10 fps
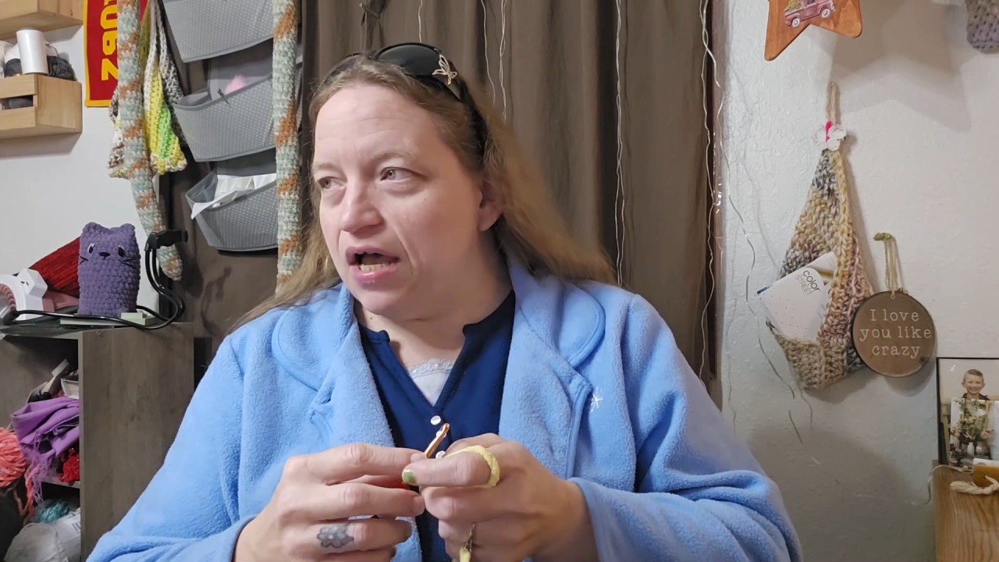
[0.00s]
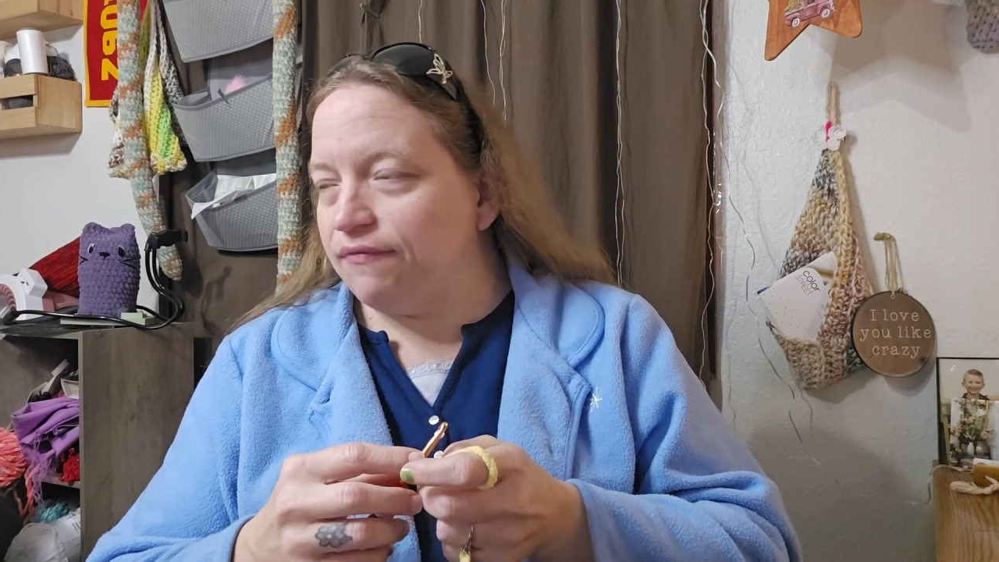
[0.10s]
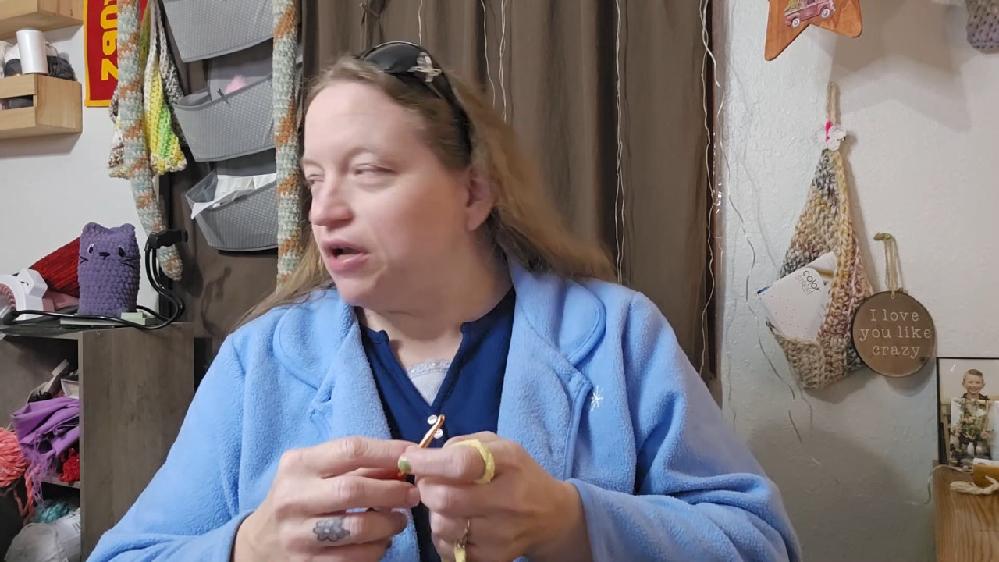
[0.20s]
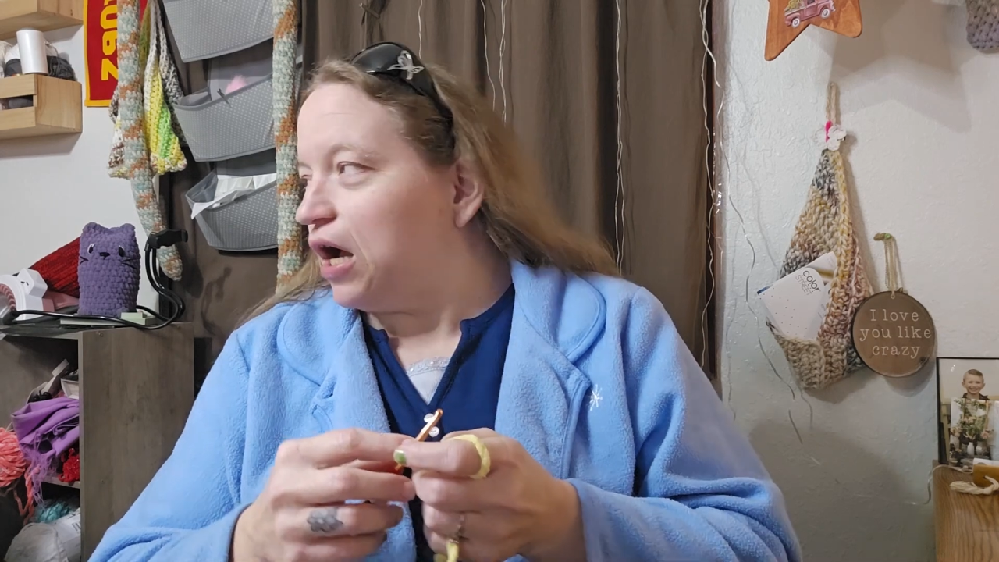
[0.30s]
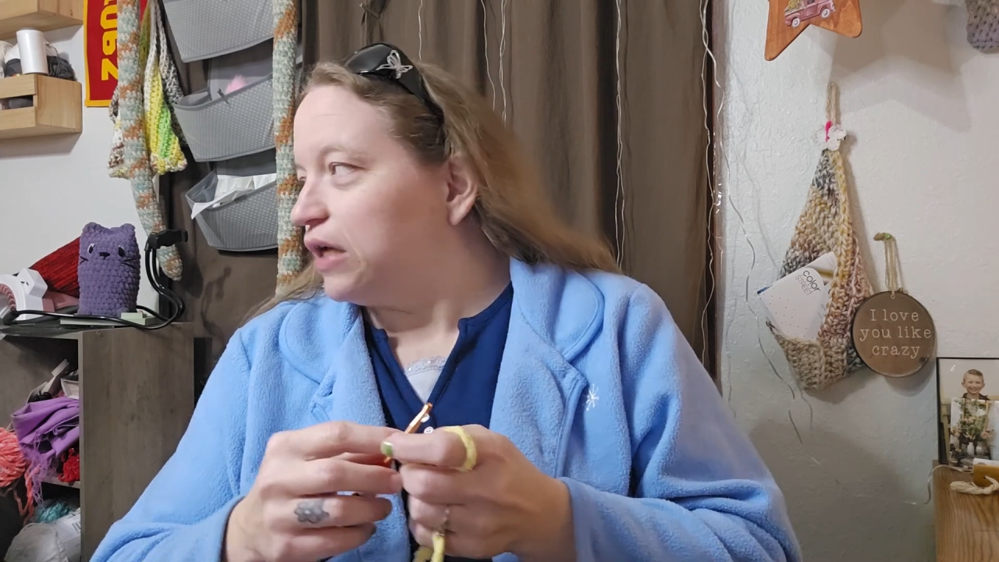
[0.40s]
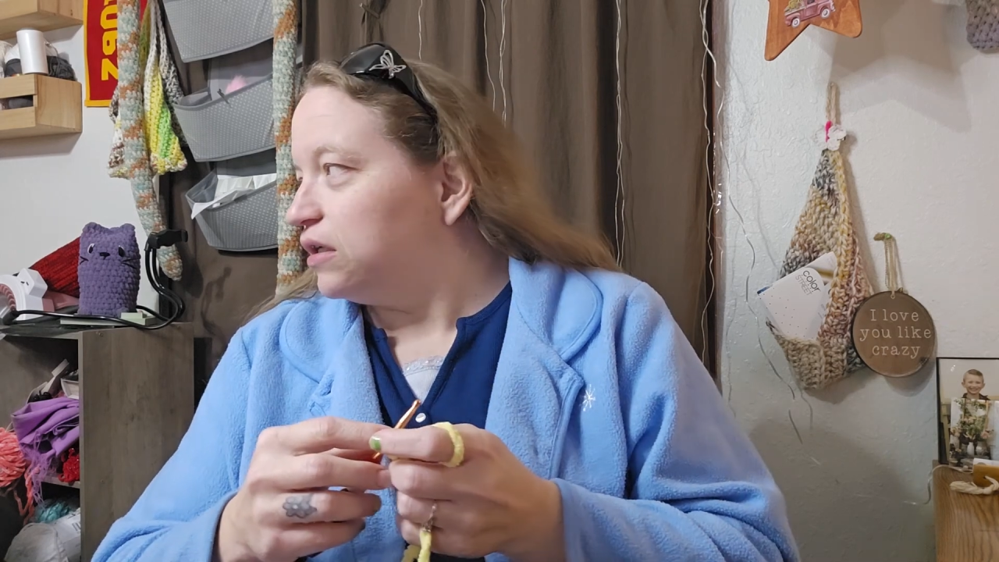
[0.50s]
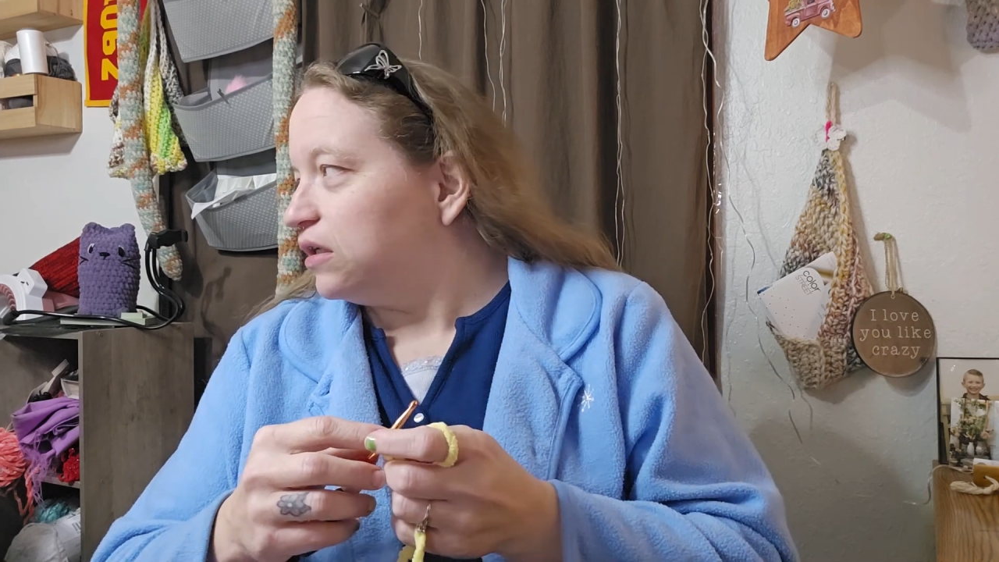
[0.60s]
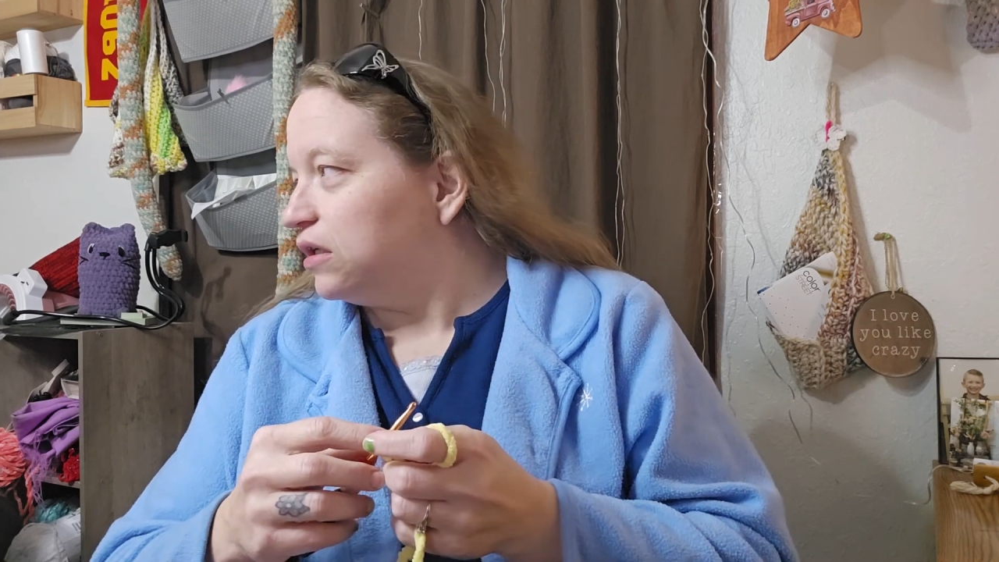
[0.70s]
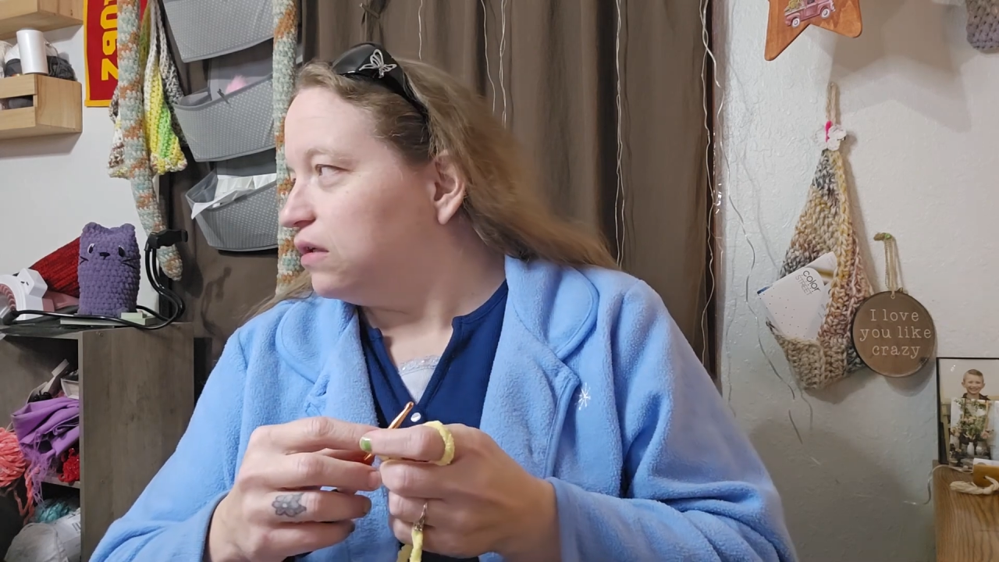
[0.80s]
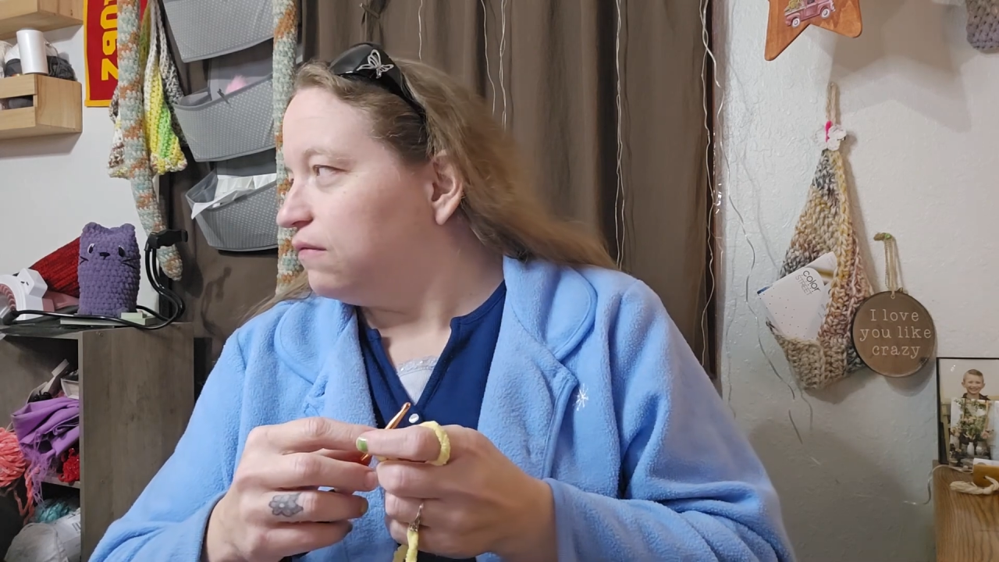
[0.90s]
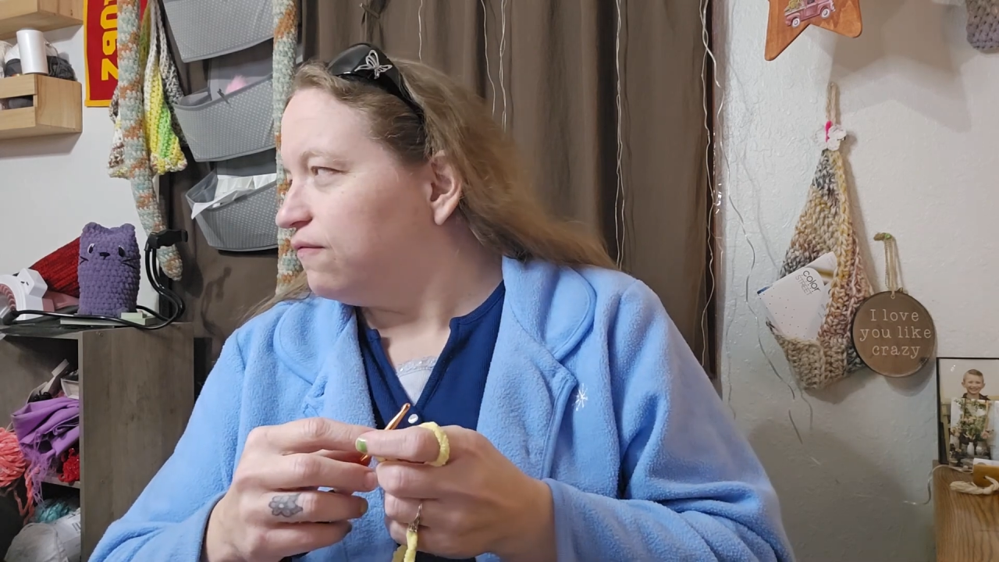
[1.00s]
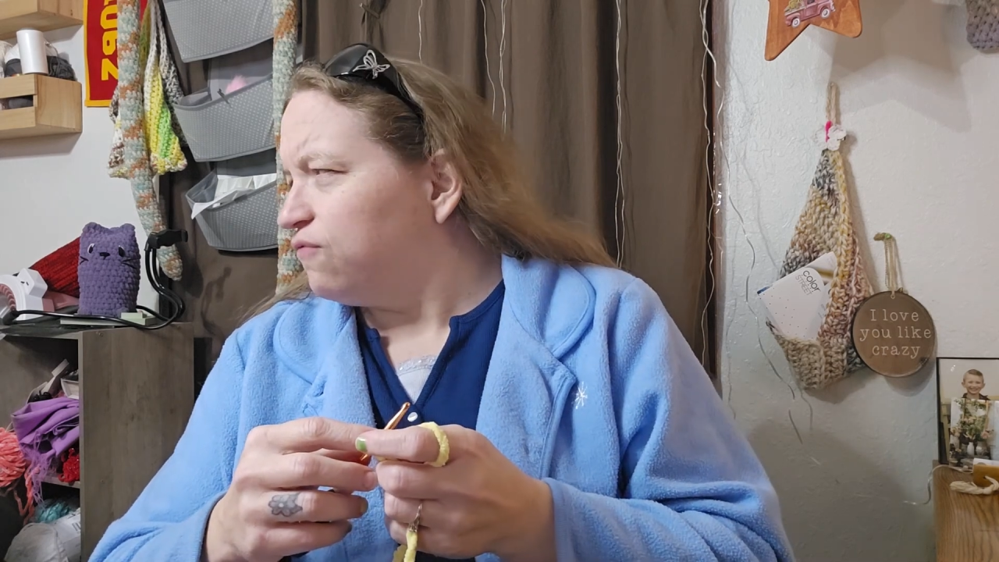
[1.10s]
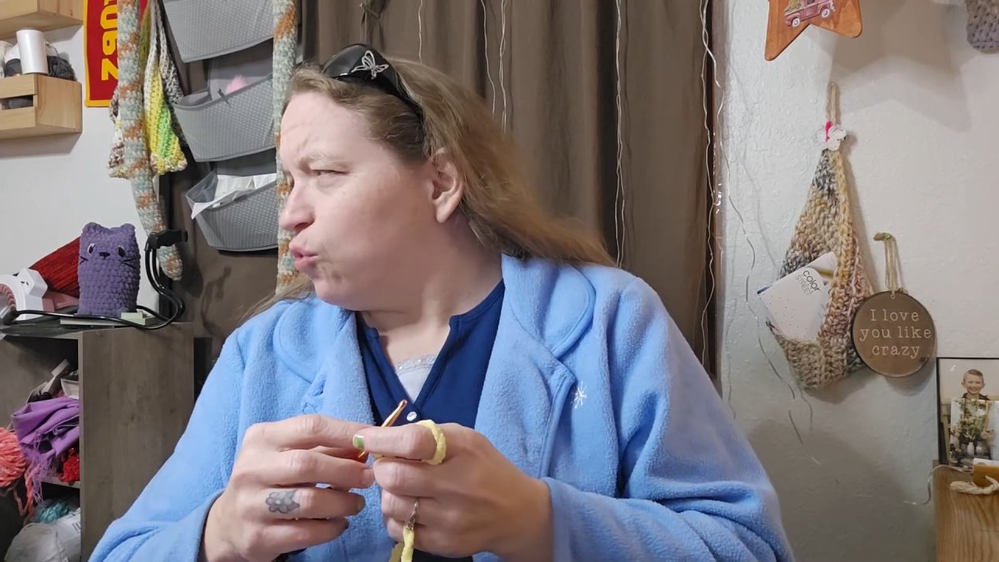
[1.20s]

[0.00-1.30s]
I've gotten